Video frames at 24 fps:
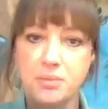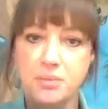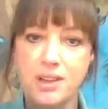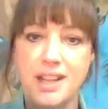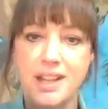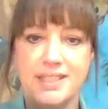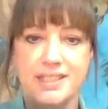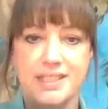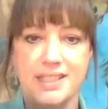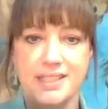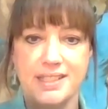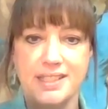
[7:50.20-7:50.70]

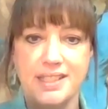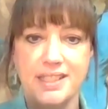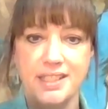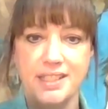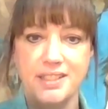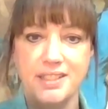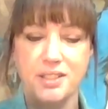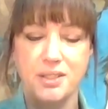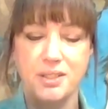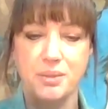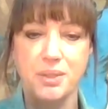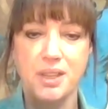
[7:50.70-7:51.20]
process that I
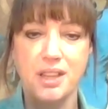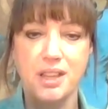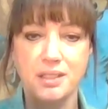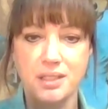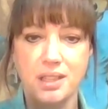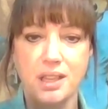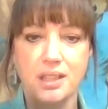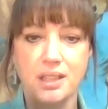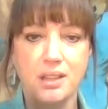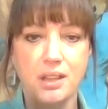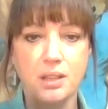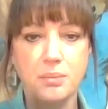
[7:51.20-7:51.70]
do on
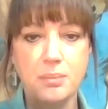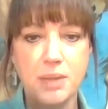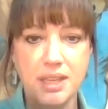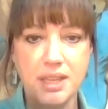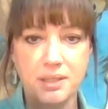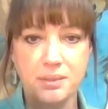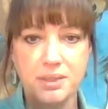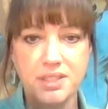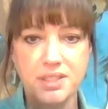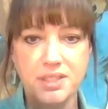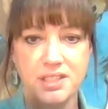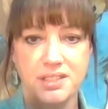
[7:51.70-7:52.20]
on all my
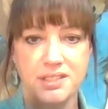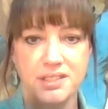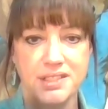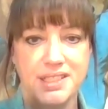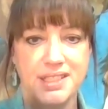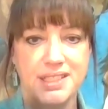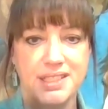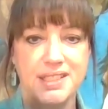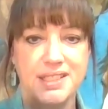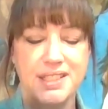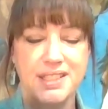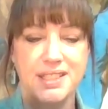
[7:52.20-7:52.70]

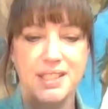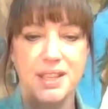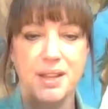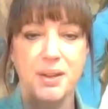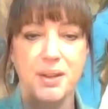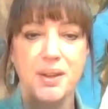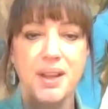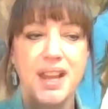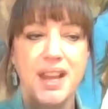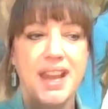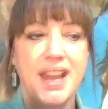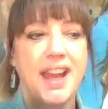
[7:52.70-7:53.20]
originals, and
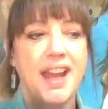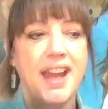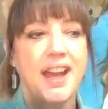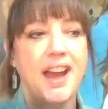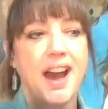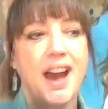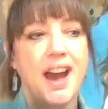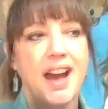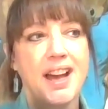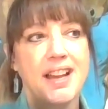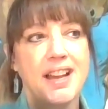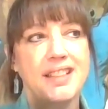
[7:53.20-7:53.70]
so.
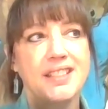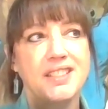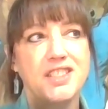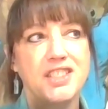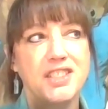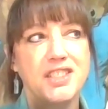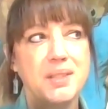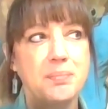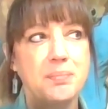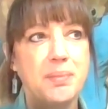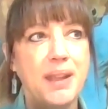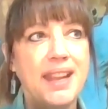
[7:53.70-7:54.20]
Uh,
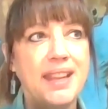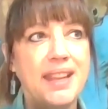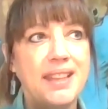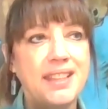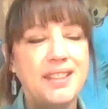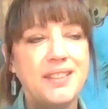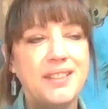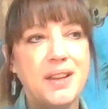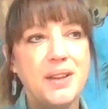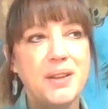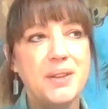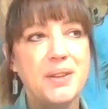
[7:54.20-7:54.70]
just
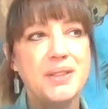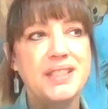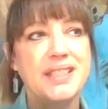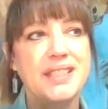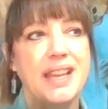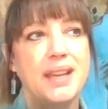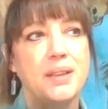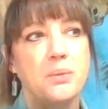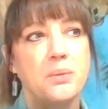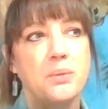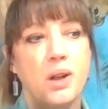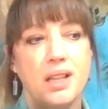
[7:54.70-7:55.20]
painting those
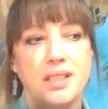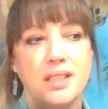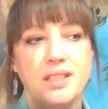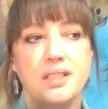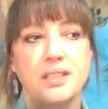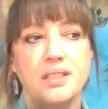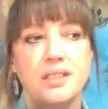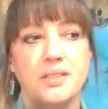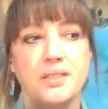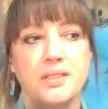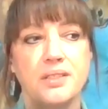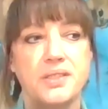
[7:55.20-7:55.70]
and
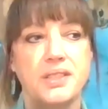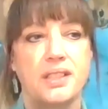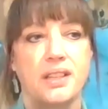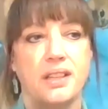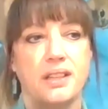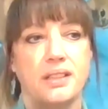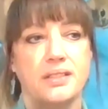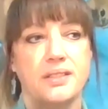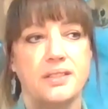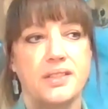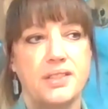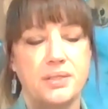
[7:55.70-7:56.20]
watching those
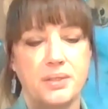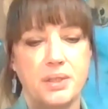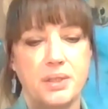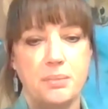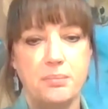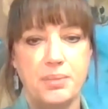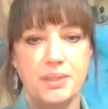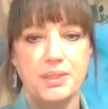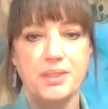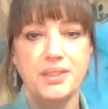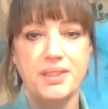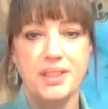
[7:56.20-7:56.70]
colors sort of
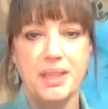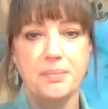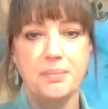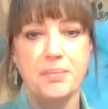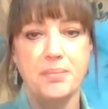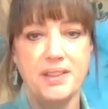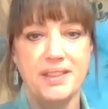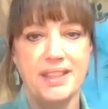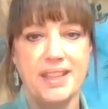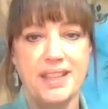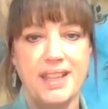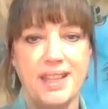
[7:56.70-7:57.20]
build up
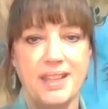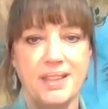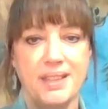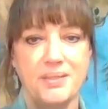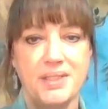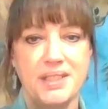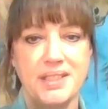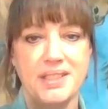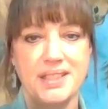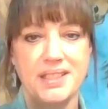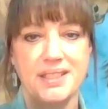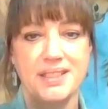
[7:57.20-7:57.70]
on the
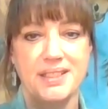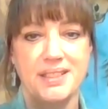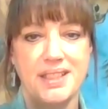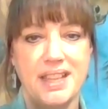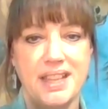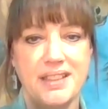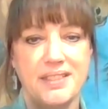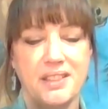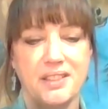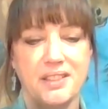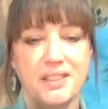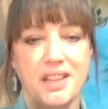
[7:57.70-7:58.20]
canvas, and,
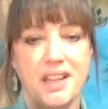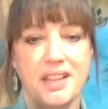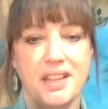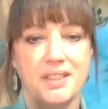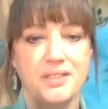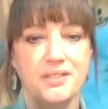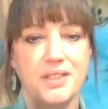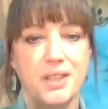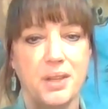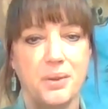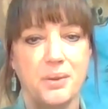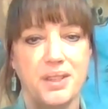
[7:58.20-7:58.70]
and they're kind
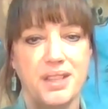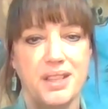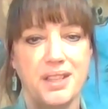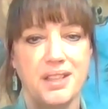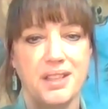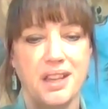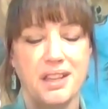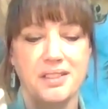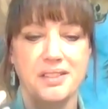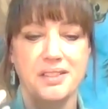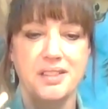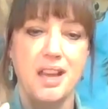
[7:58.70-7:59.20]
of going
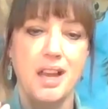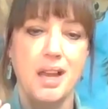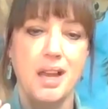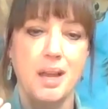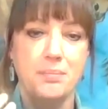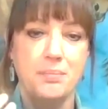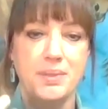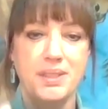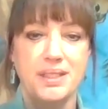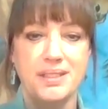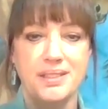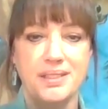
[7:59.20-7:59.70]
on
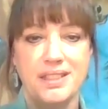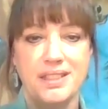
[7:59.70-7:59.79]
top and